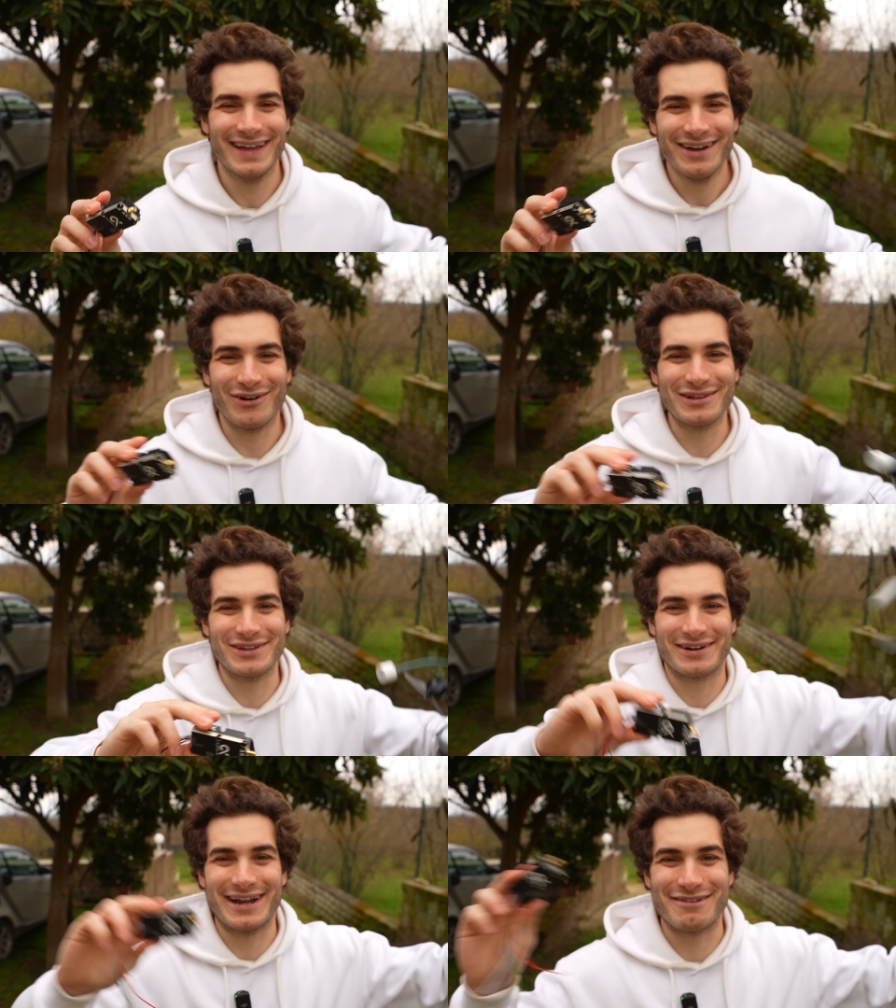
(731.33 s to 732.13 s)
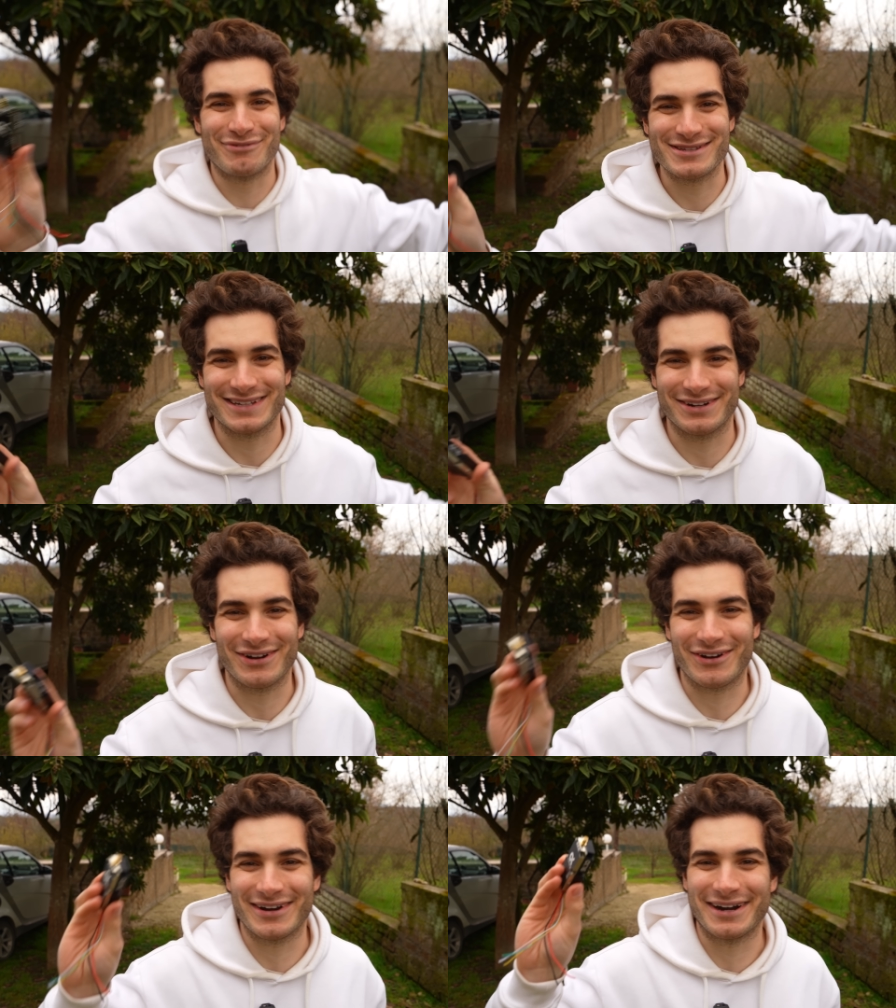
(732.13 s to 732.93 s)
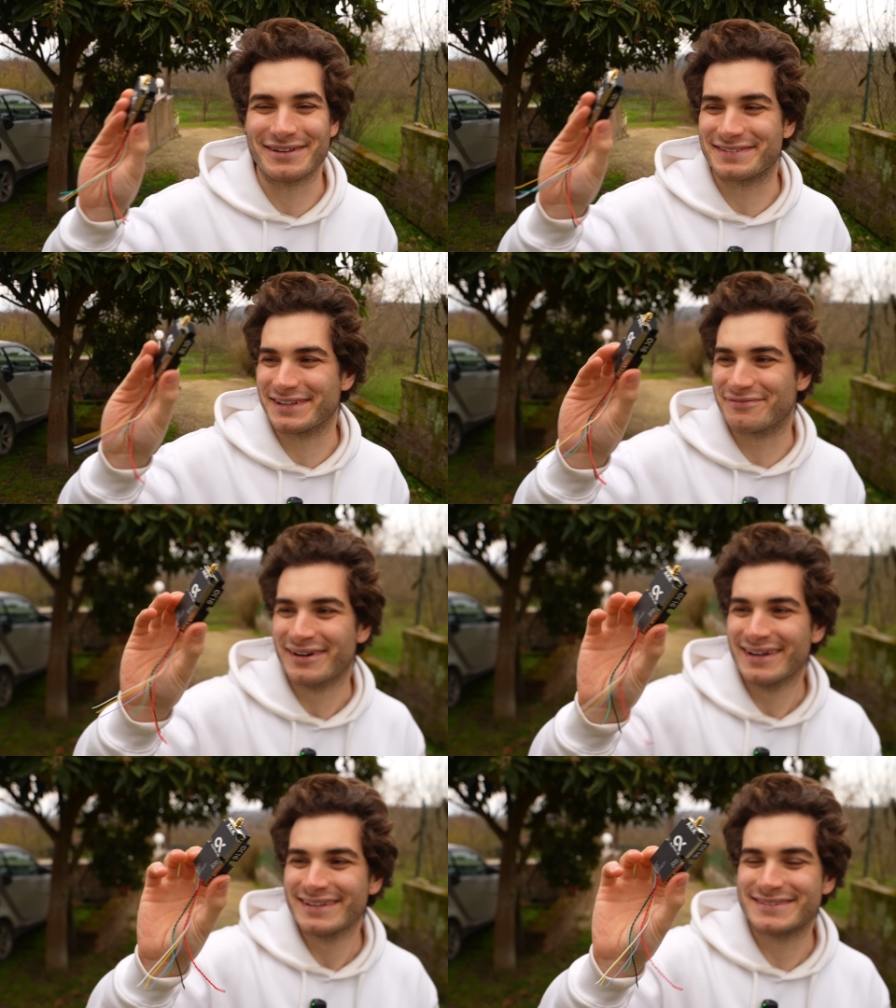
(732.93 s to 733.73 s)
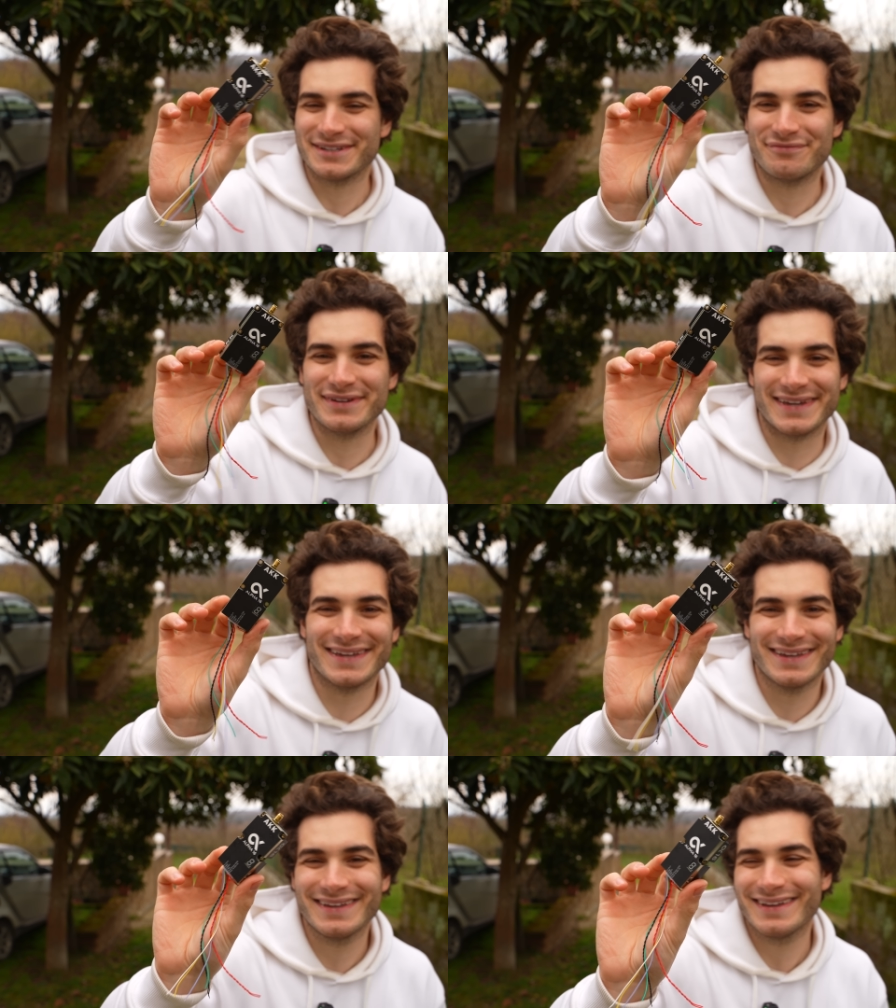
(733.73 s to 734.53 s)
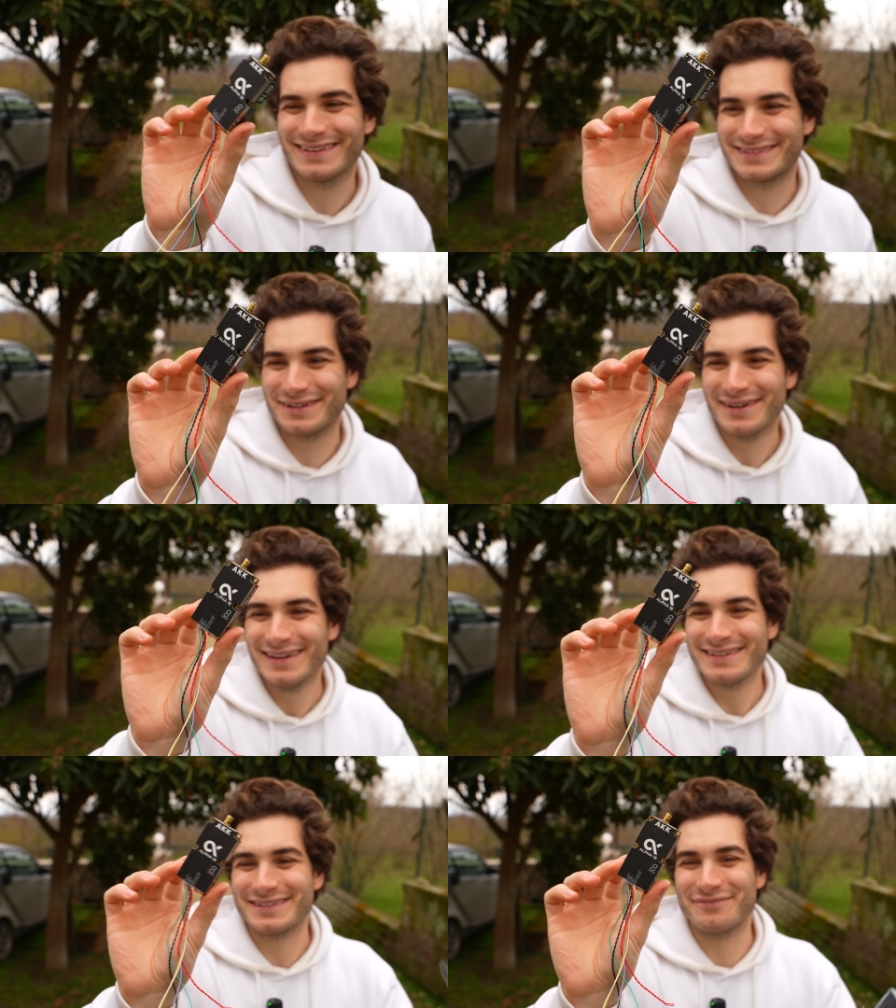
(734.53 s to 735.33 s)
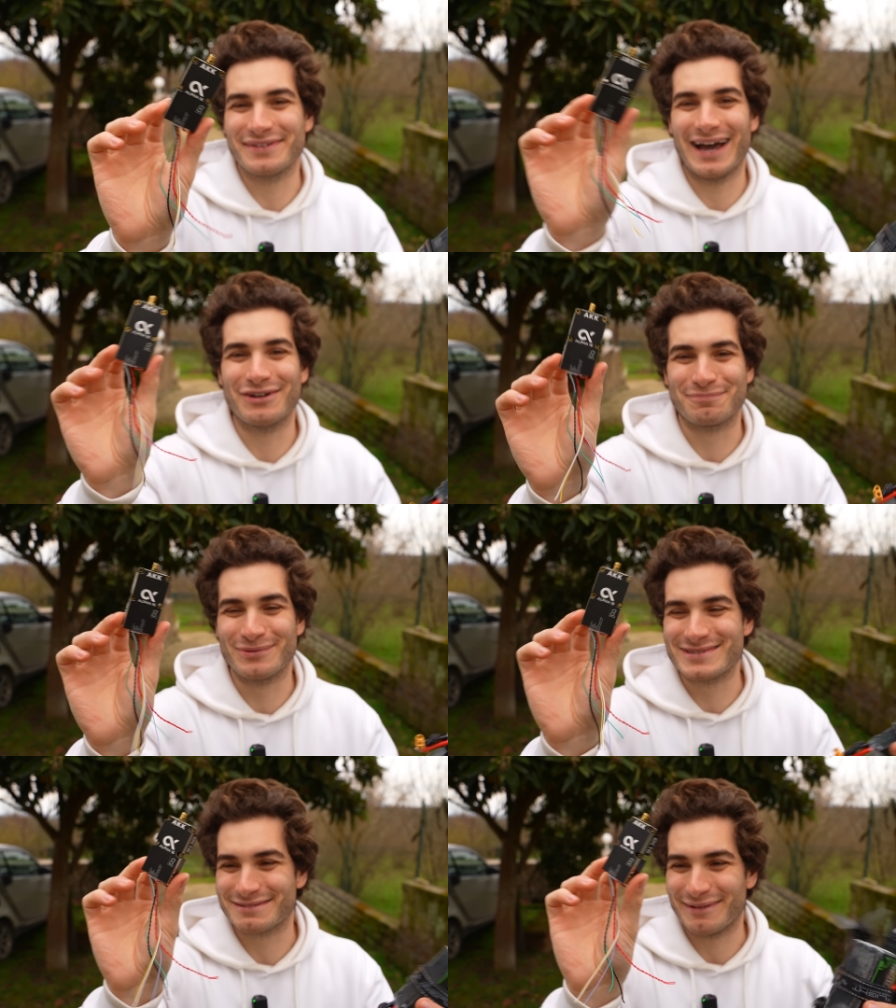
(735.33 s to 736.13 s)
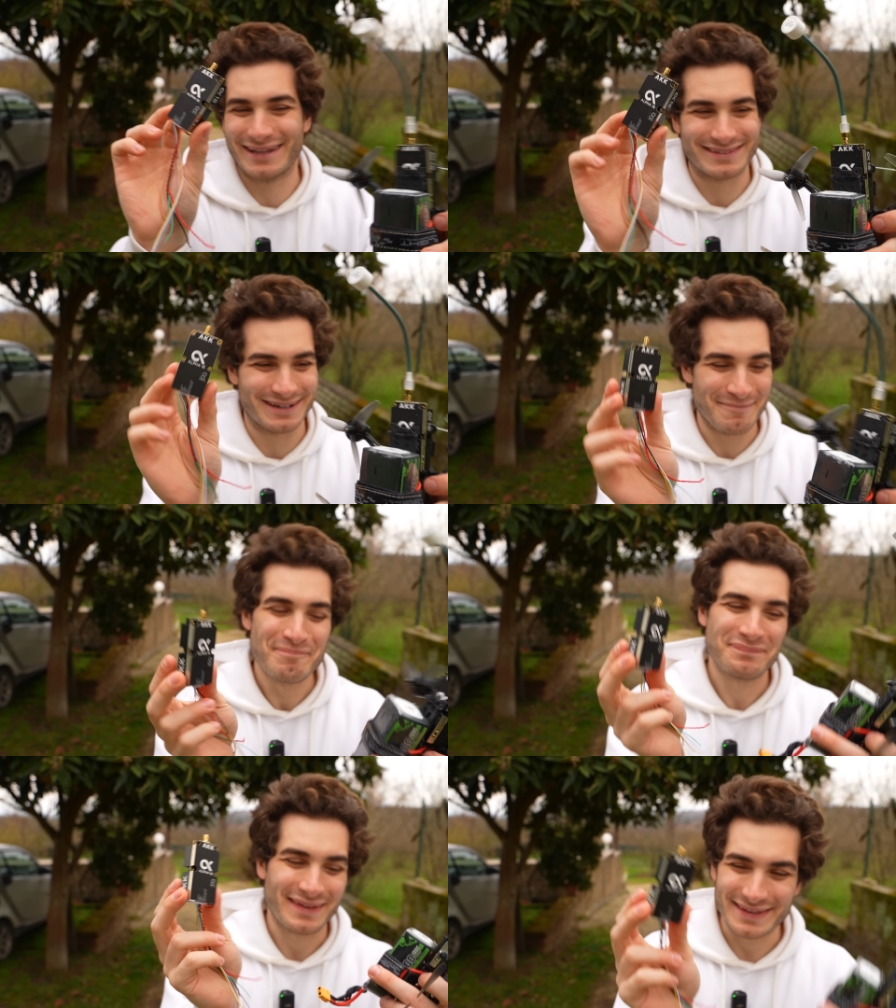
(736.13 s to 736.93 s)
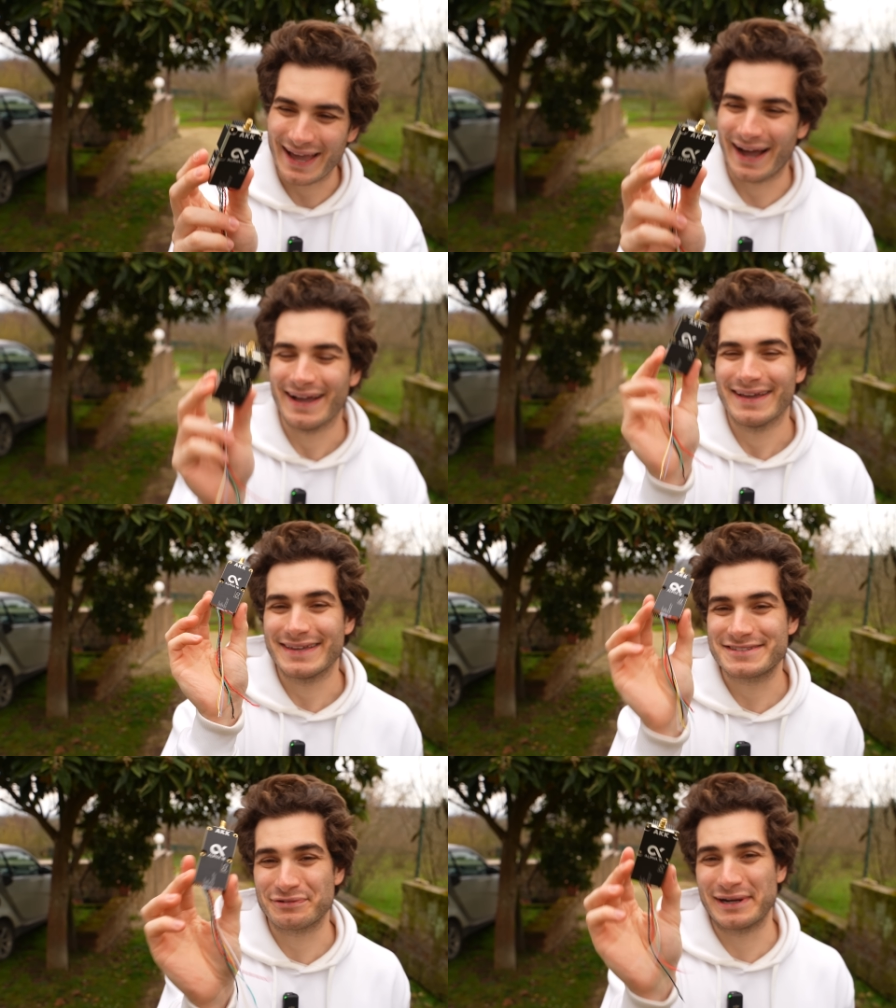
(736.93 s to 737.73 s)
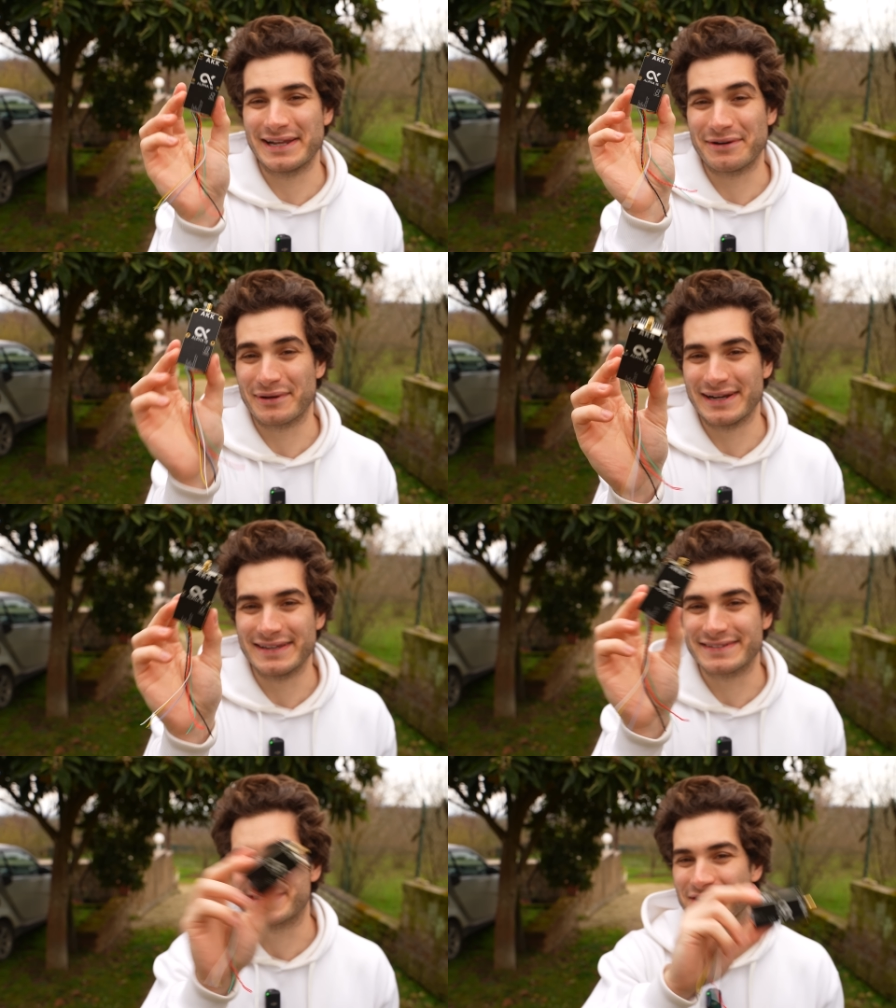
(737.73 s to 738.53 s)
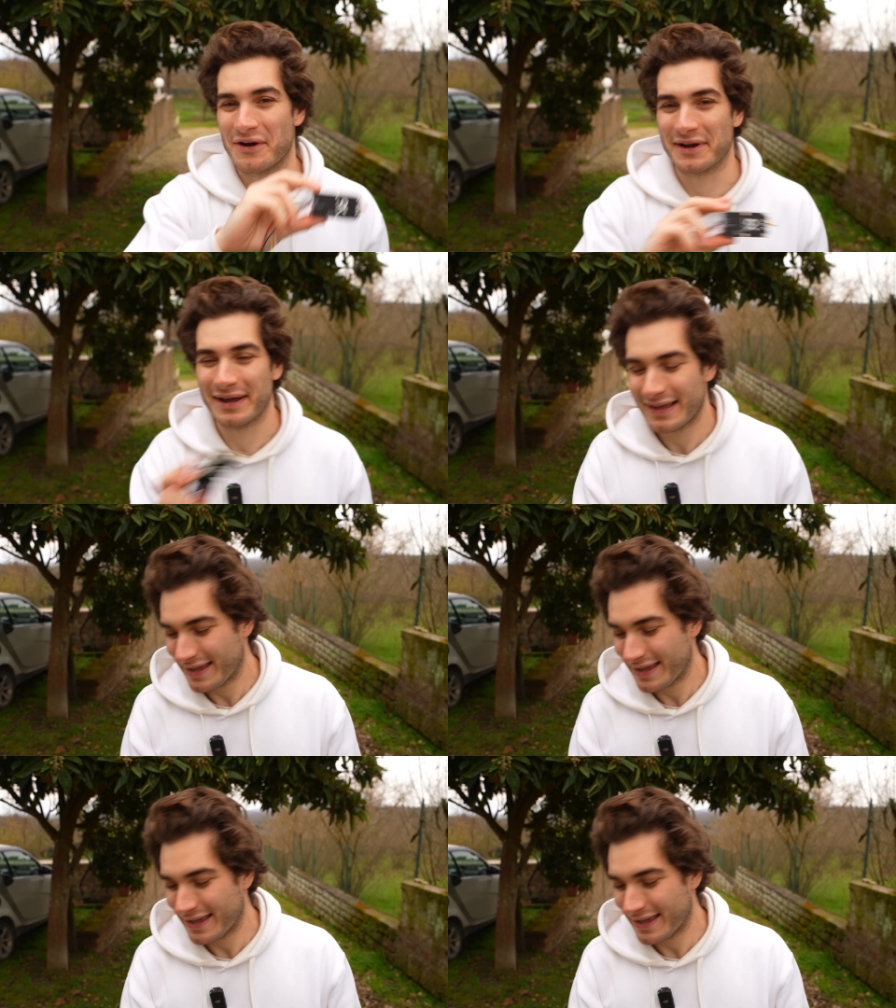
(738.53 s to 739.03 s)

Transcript: all your neighbors are not gonna receive TV outputs, but yeah, it's really strong.